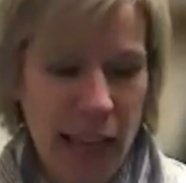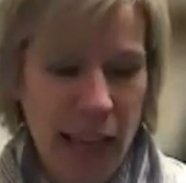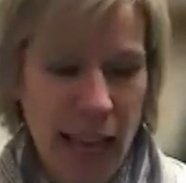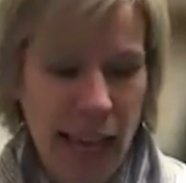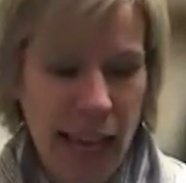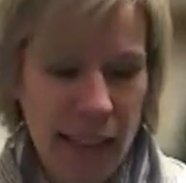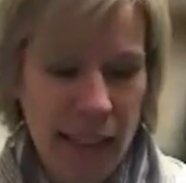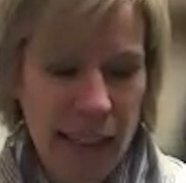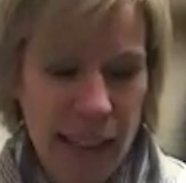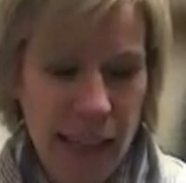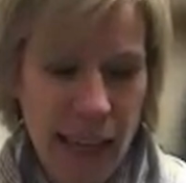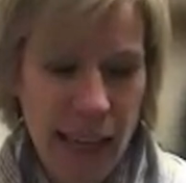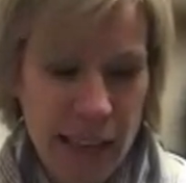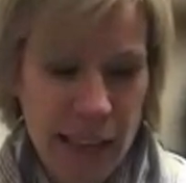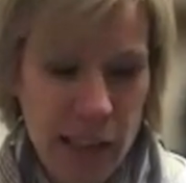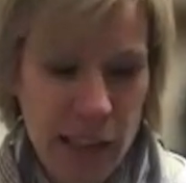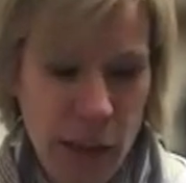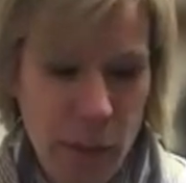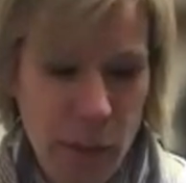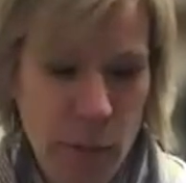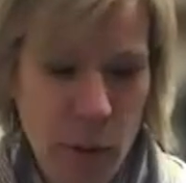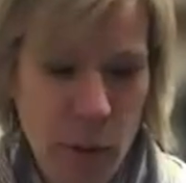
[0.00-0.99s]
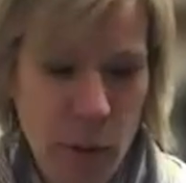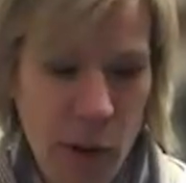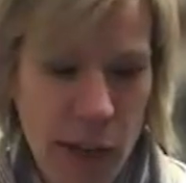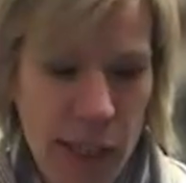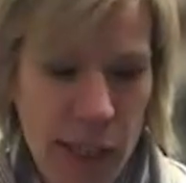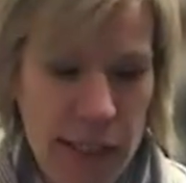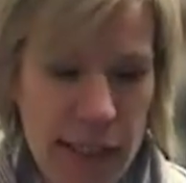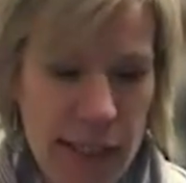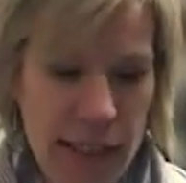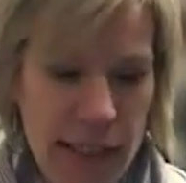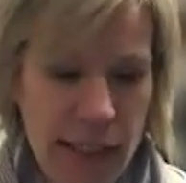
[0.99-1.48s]
And at some
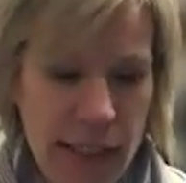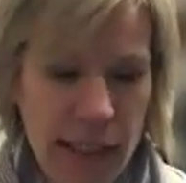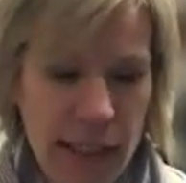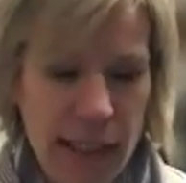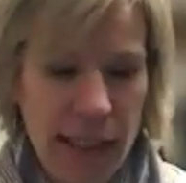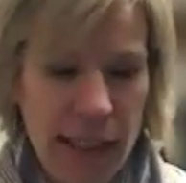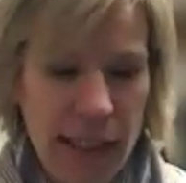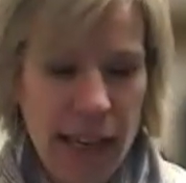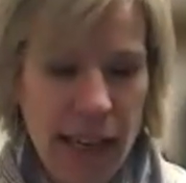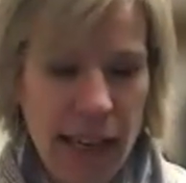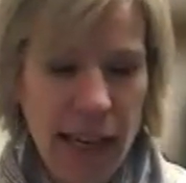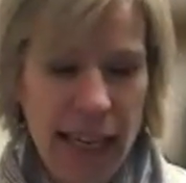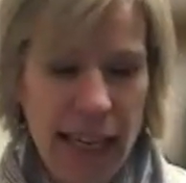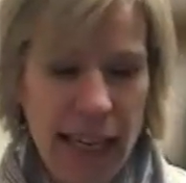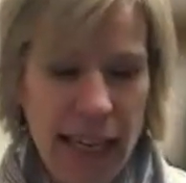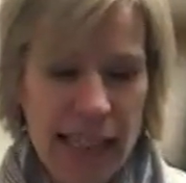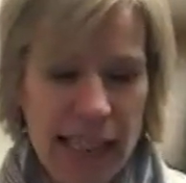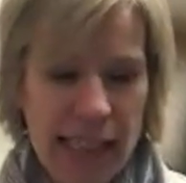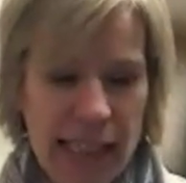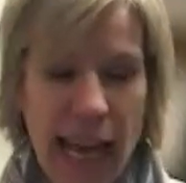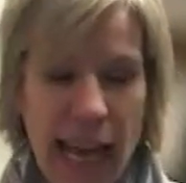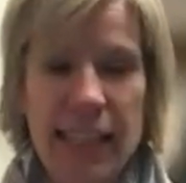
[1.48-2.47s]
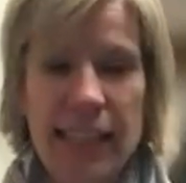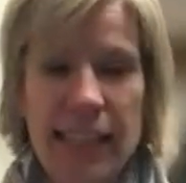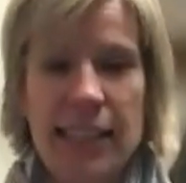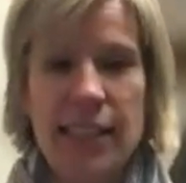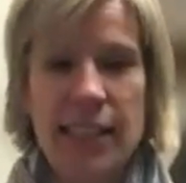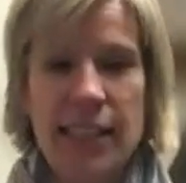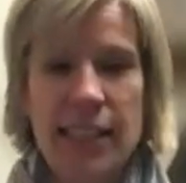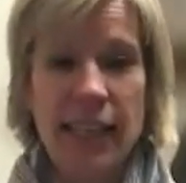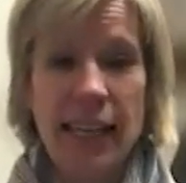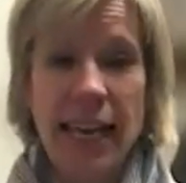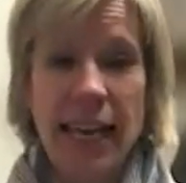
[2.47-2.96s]
point, I
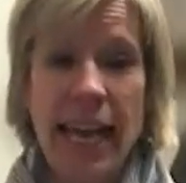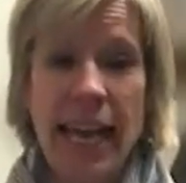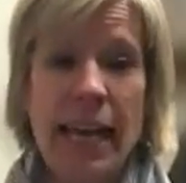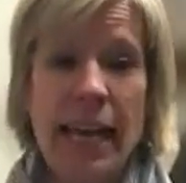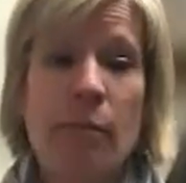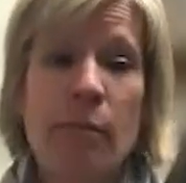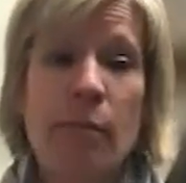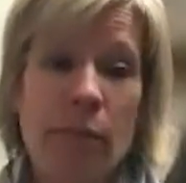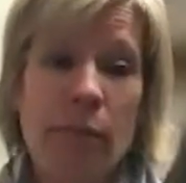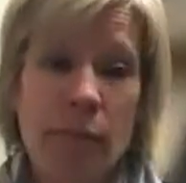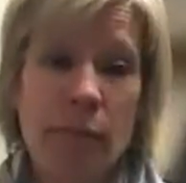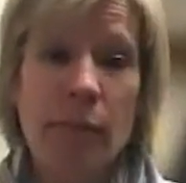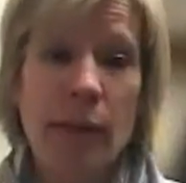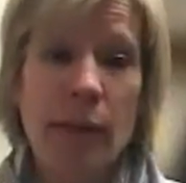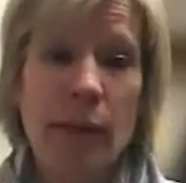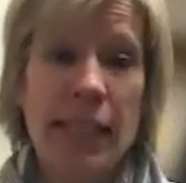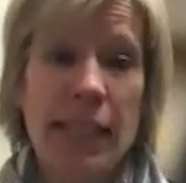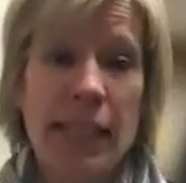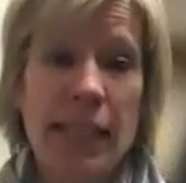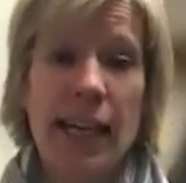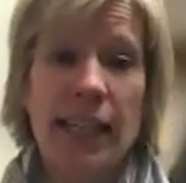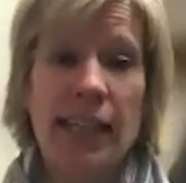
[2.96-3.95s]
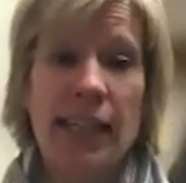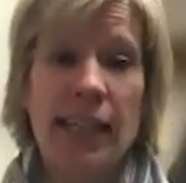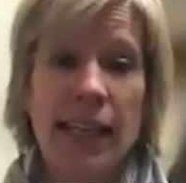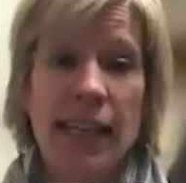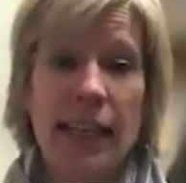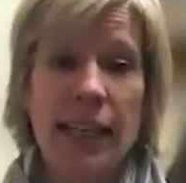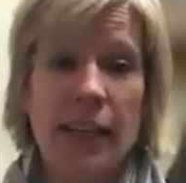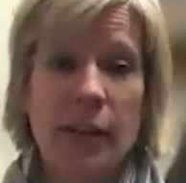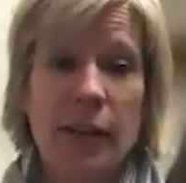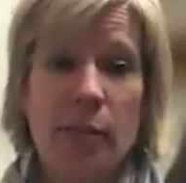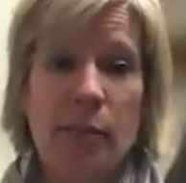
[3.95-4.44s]
decided to name my
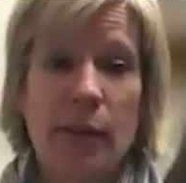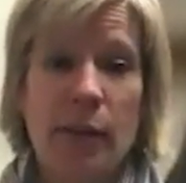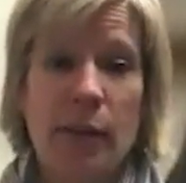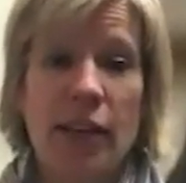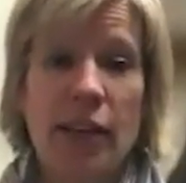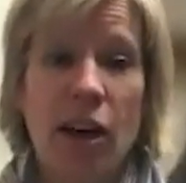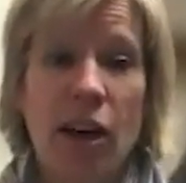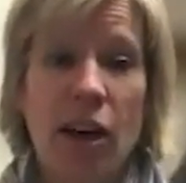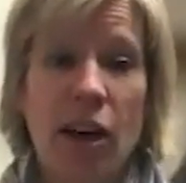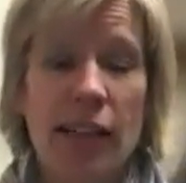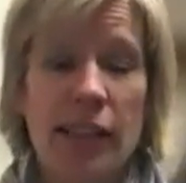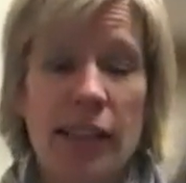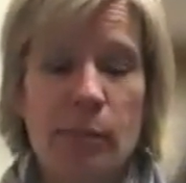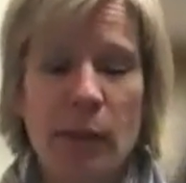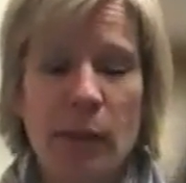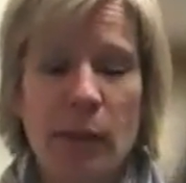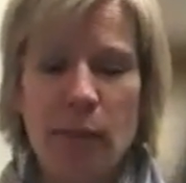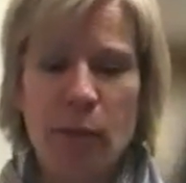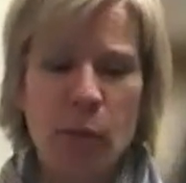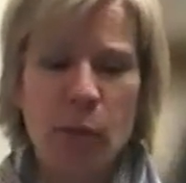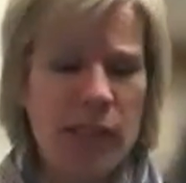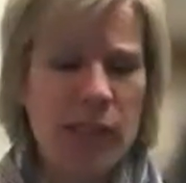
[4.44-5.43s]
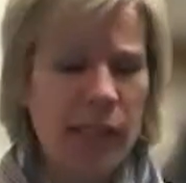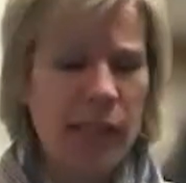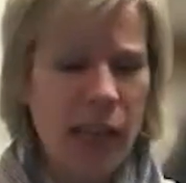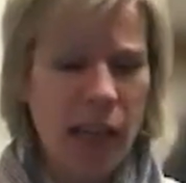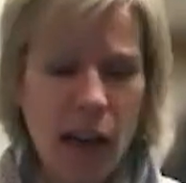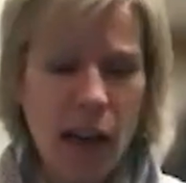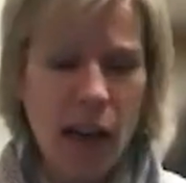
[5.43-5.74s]
technique because people would say,